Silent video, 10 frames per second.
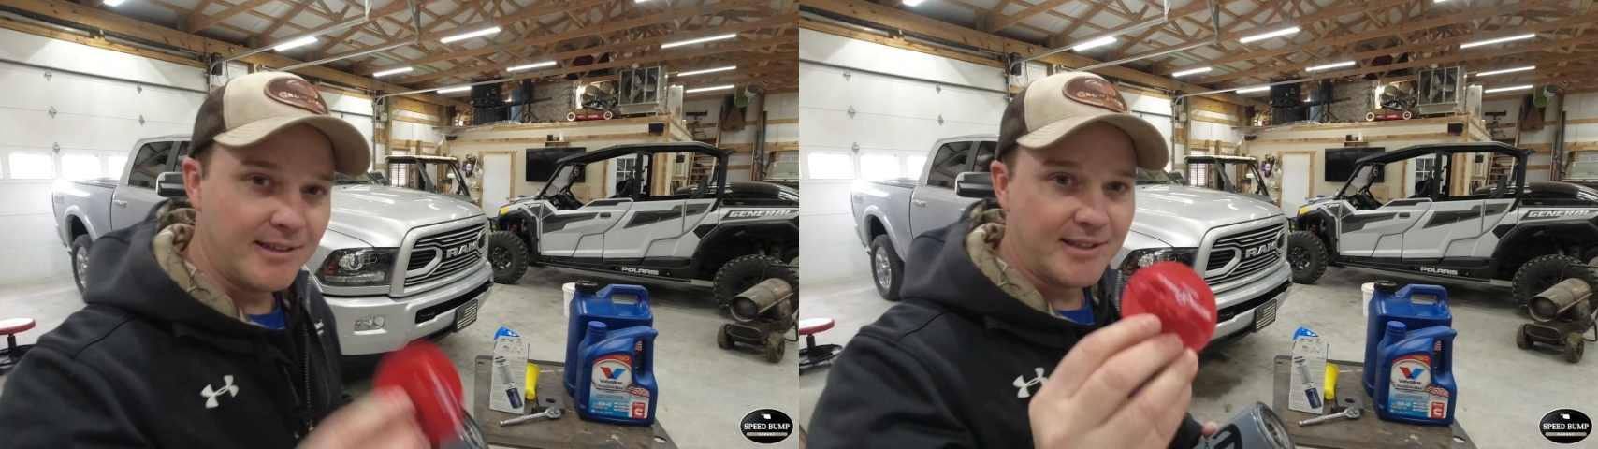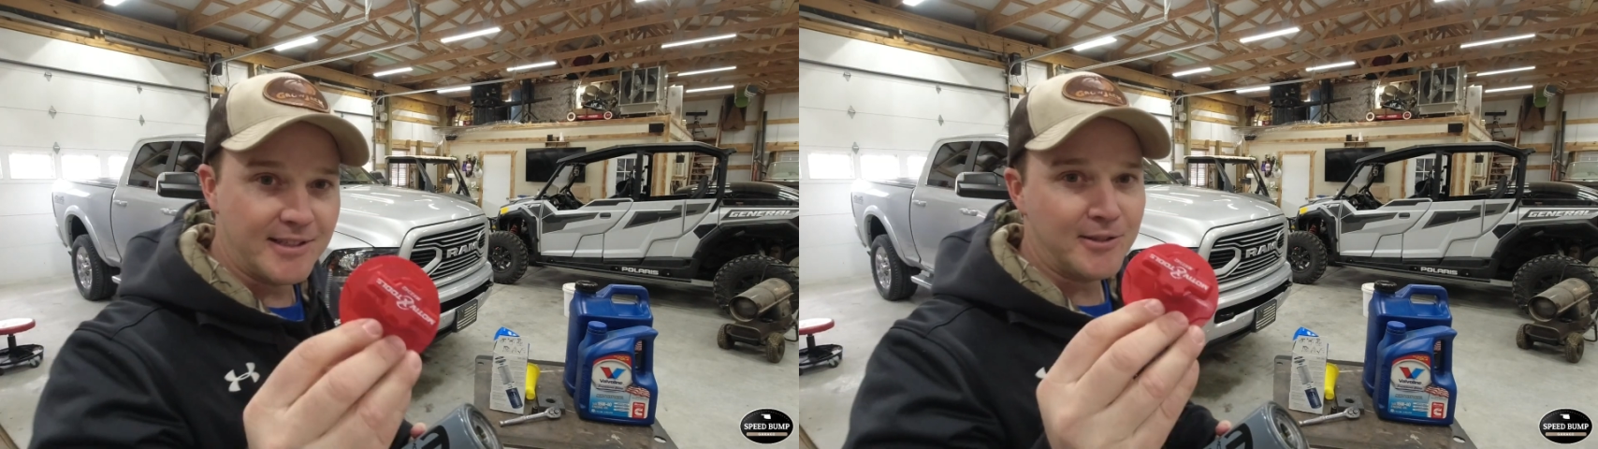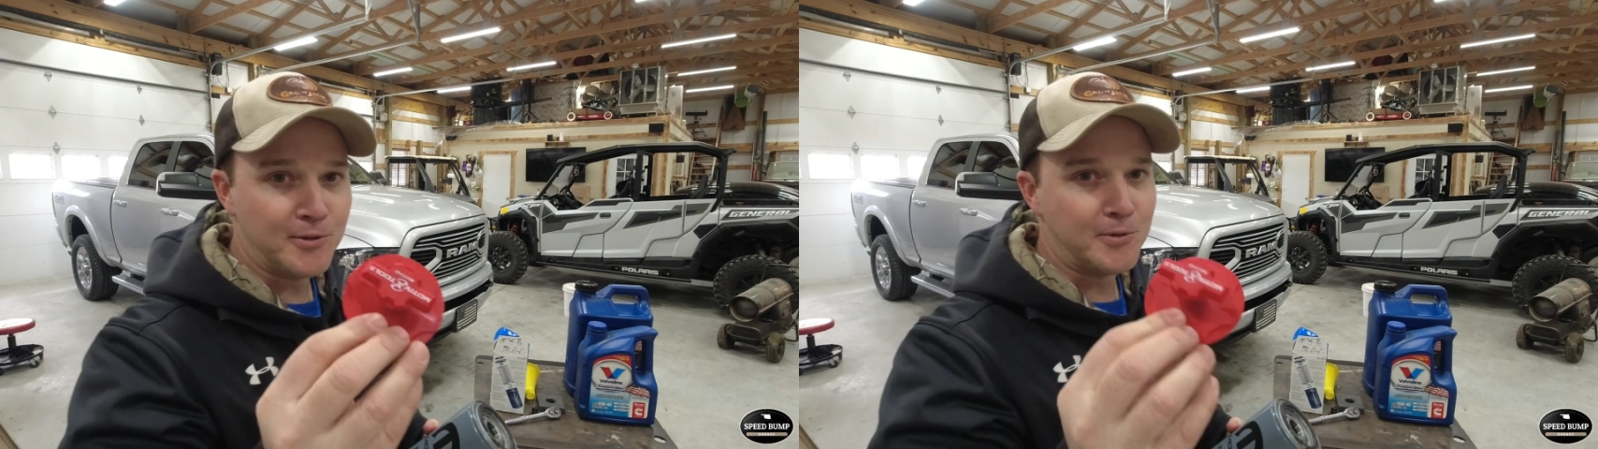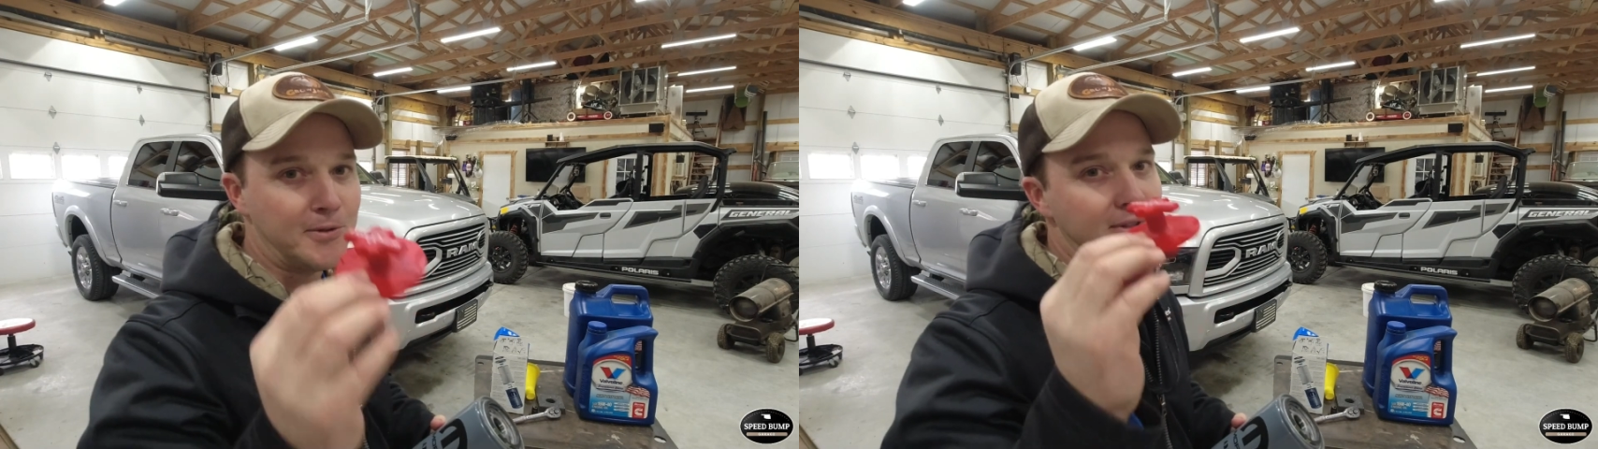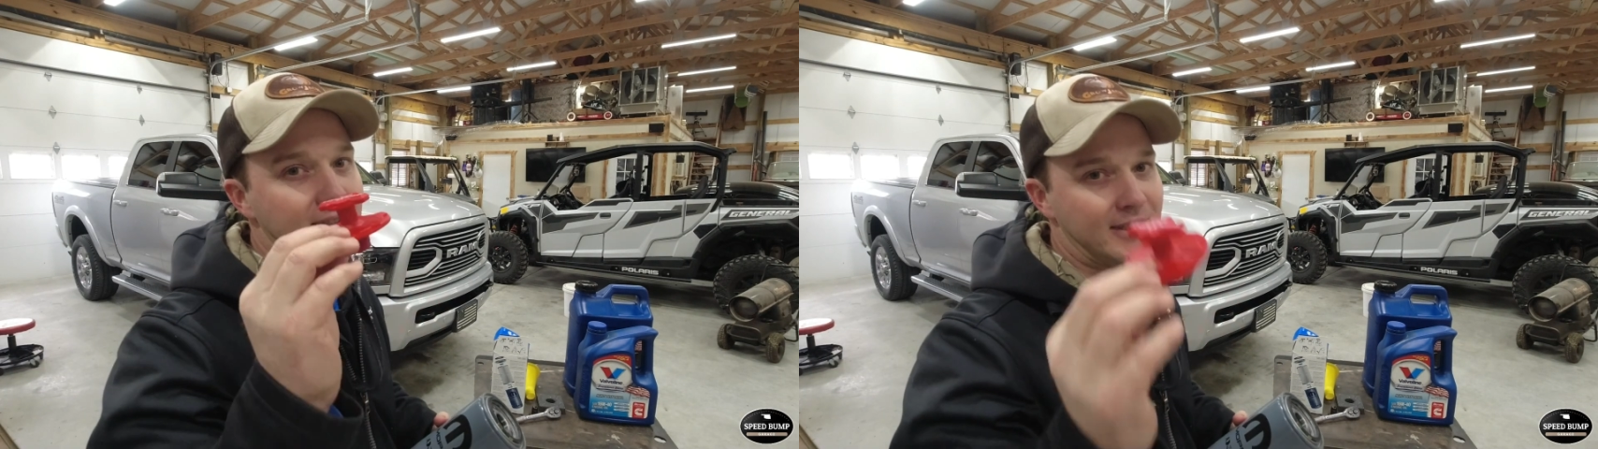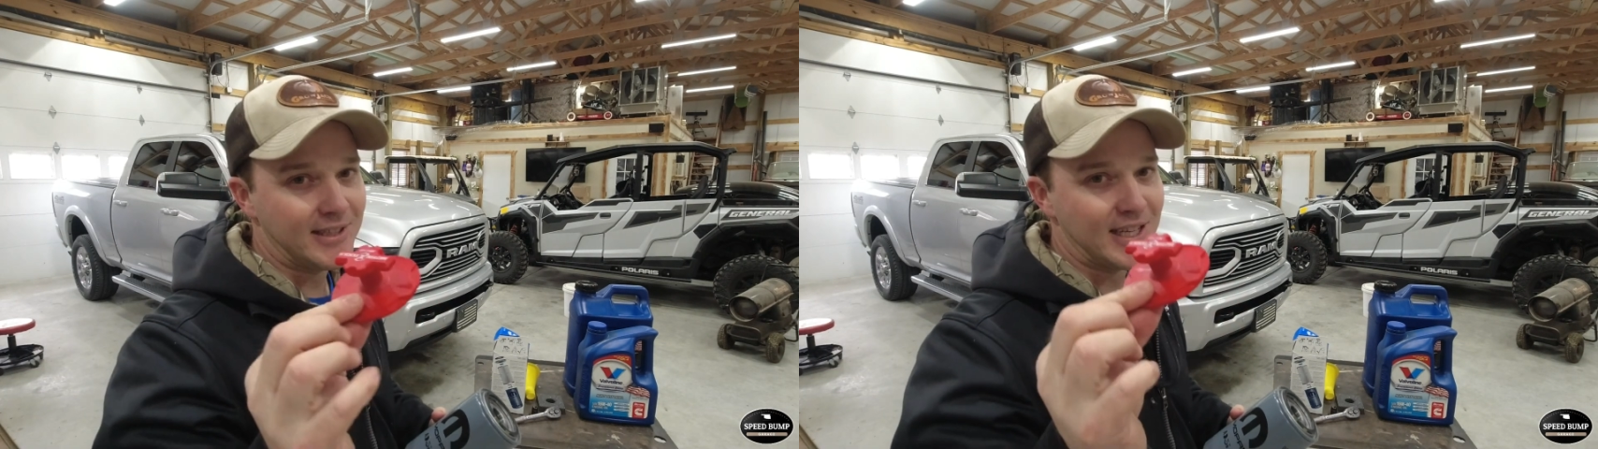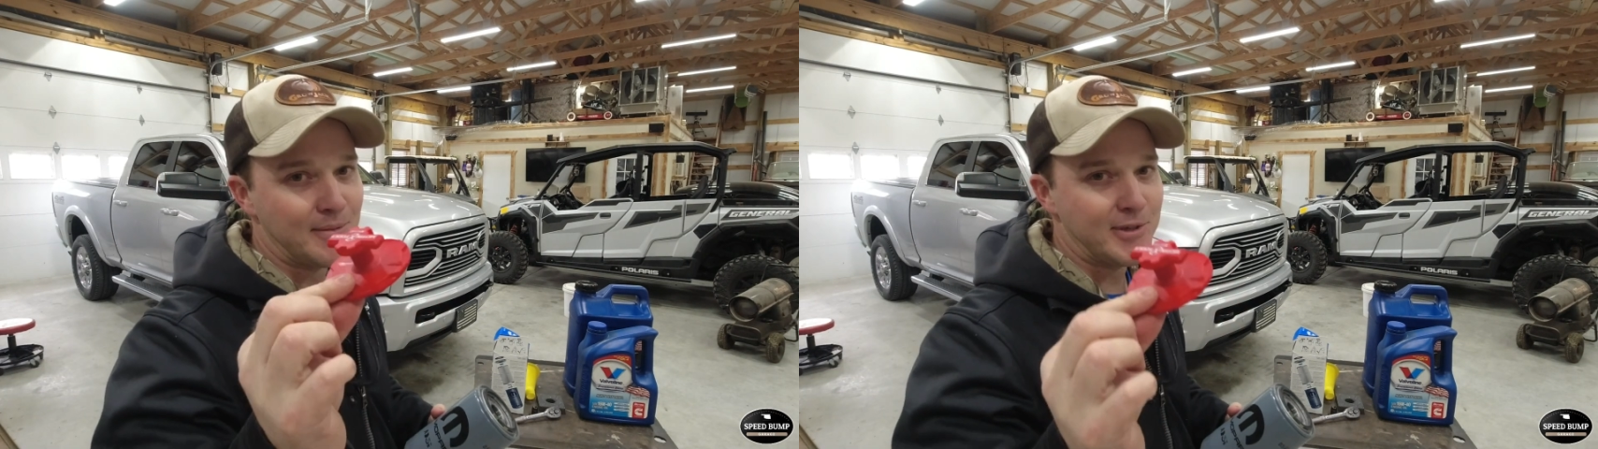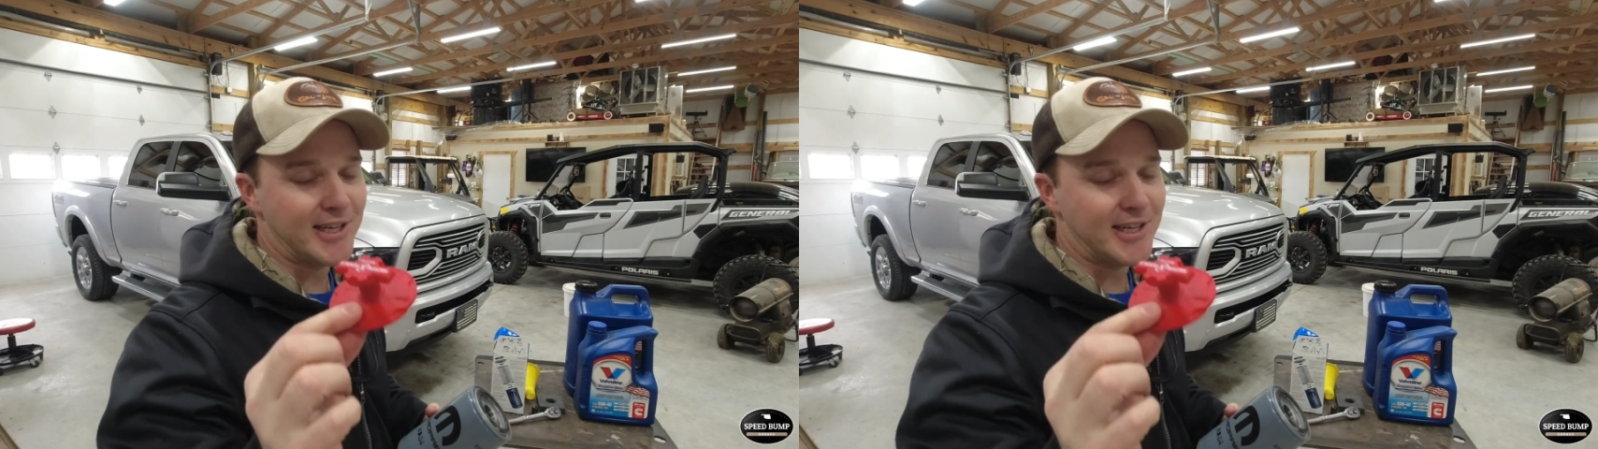This tool, game